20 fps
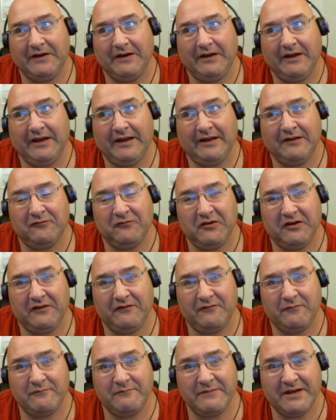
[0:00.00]
And
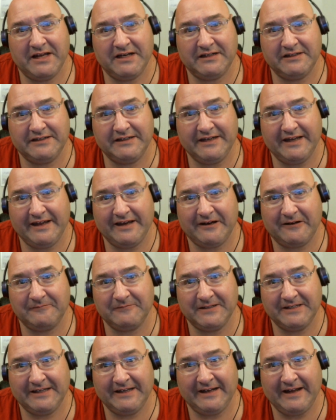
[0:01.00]
we've managed to get help to
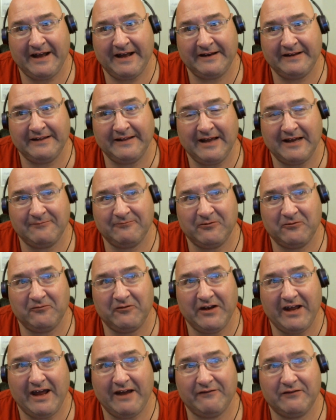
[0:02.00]
get out of that, but we
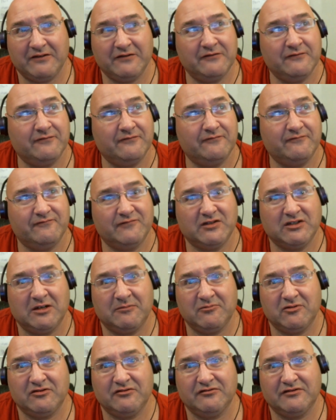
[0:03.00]
have to
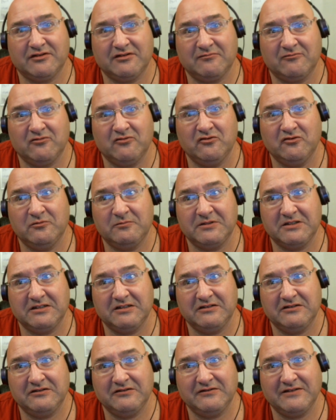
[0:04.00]
jump through some hoops to
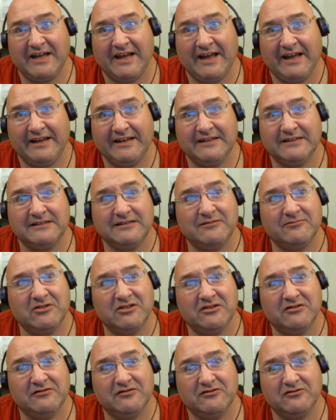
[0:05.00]
do that, and some of
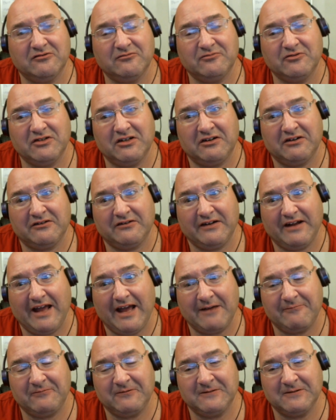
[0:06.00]
those hoops are
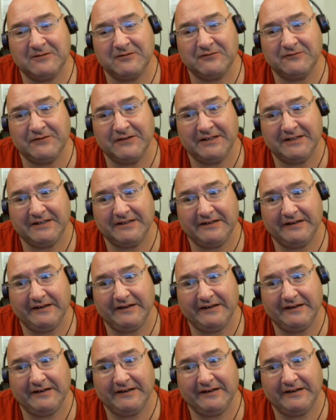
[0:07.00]
happened this week,